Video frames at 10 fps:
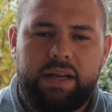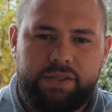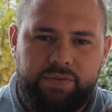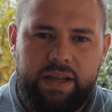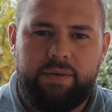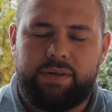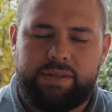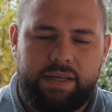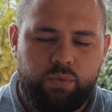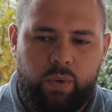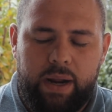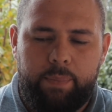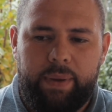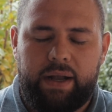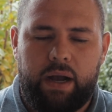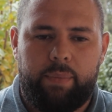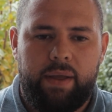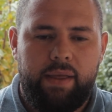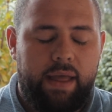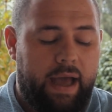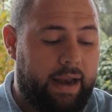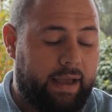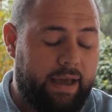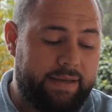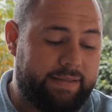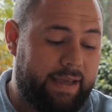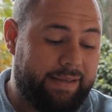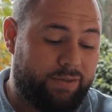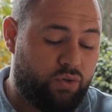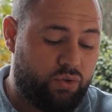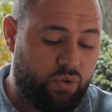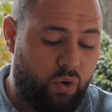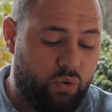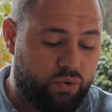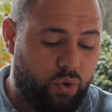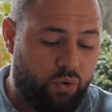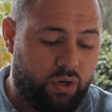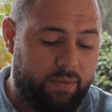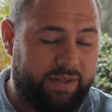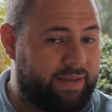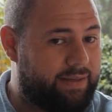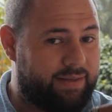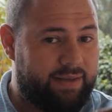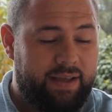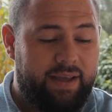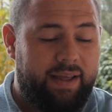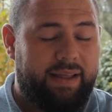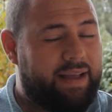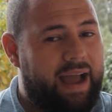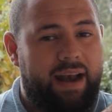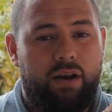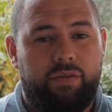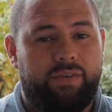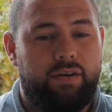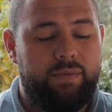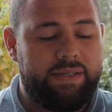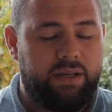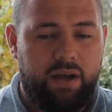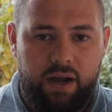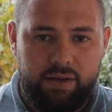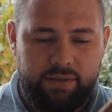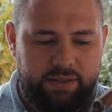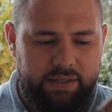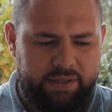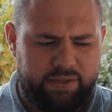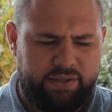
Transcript: flavors. That's what I pick up, and I gotta say, so creamy. I love creamy cigars. This is a